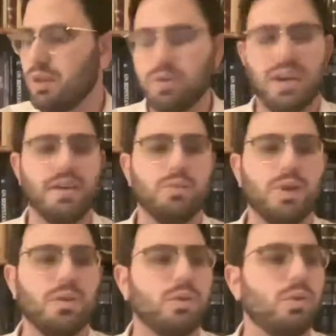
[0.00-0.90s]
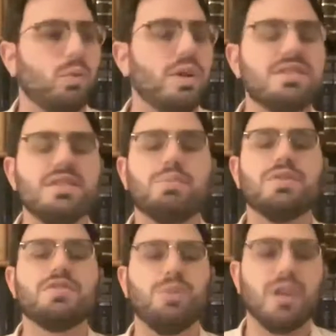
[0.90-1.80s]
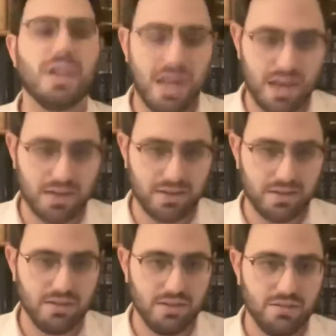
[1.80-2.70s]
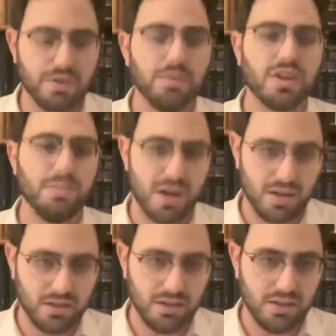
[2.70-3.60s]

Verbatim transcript: okay, well, what's the principle at hand from the Gemara?